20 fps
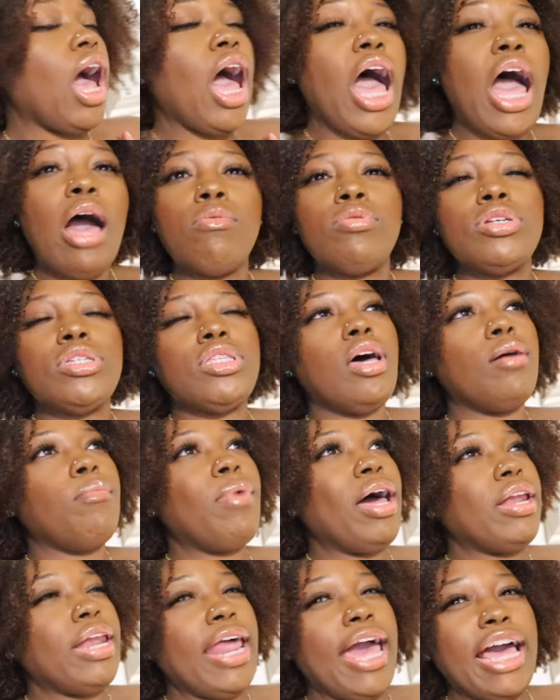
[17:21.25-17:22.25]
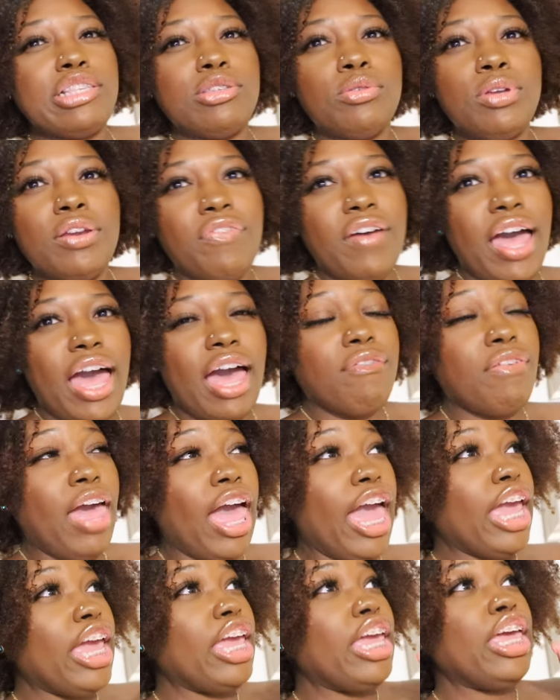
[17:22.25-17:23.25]
I was done about 9.25.
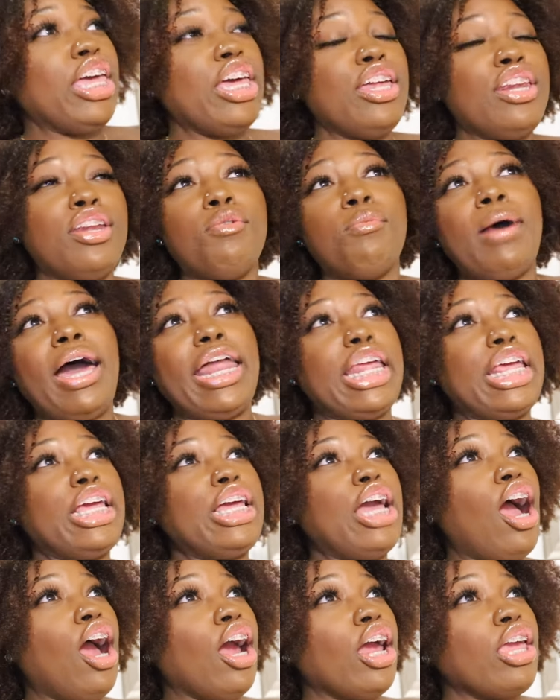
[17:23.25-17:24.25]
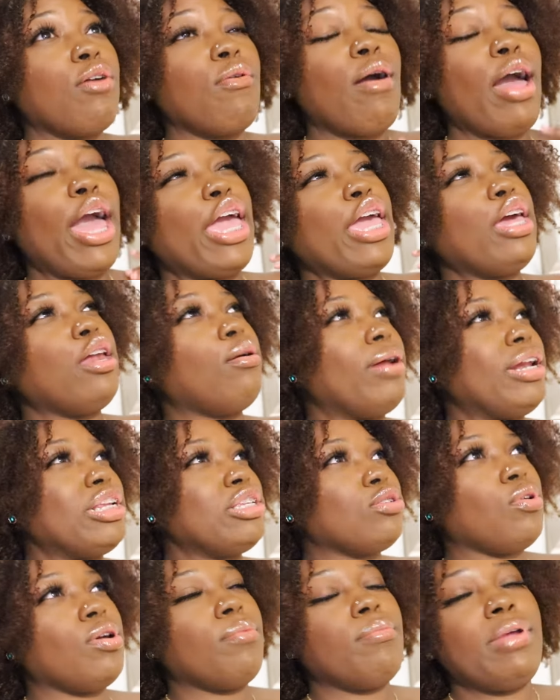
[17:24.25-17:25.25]
I ain't hear nobody arguing. I ain't hear nobody
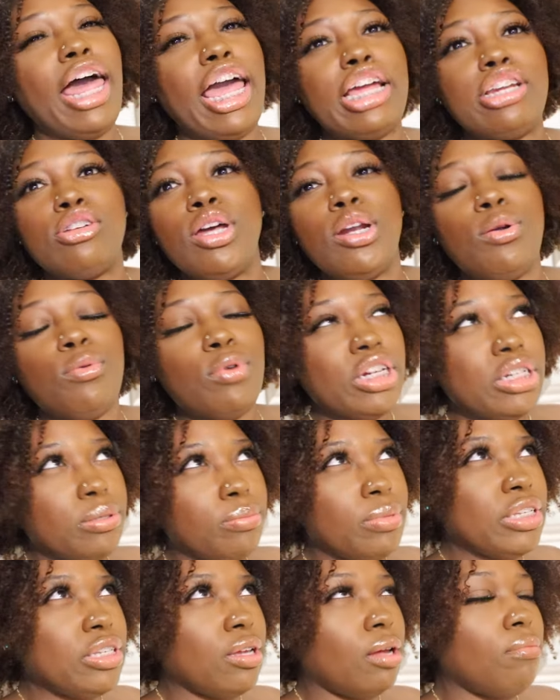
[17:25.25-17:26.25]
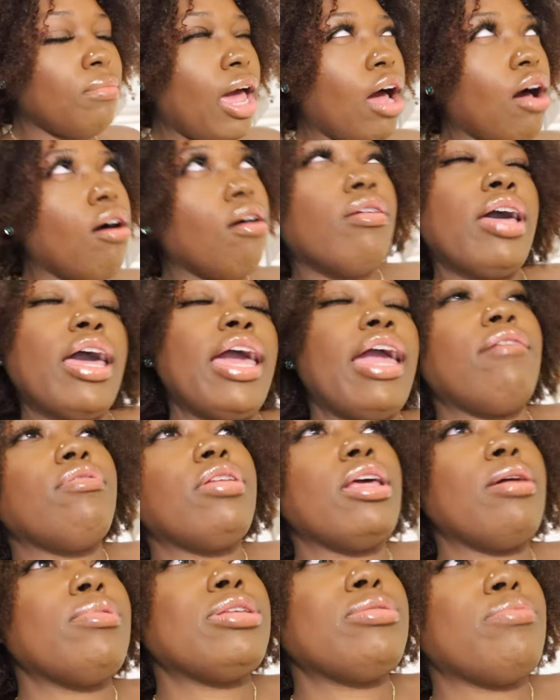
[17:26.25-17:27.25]
screaming, like trying to rush me. So I'm like, oh, okay,
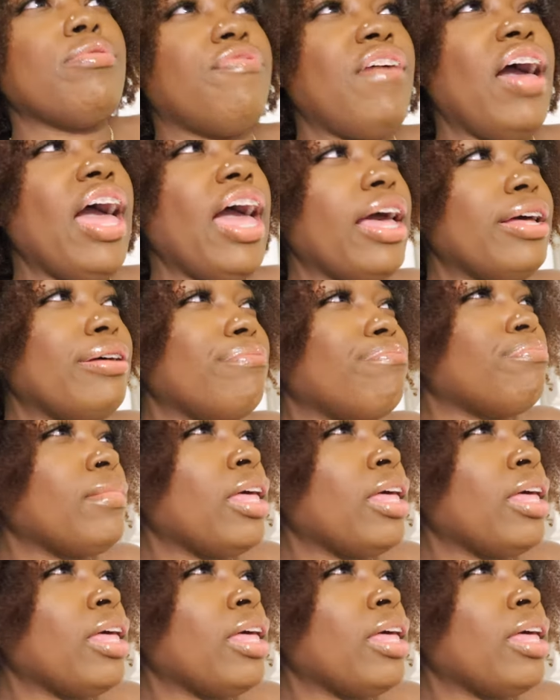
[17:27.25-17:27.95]
everything must be fine.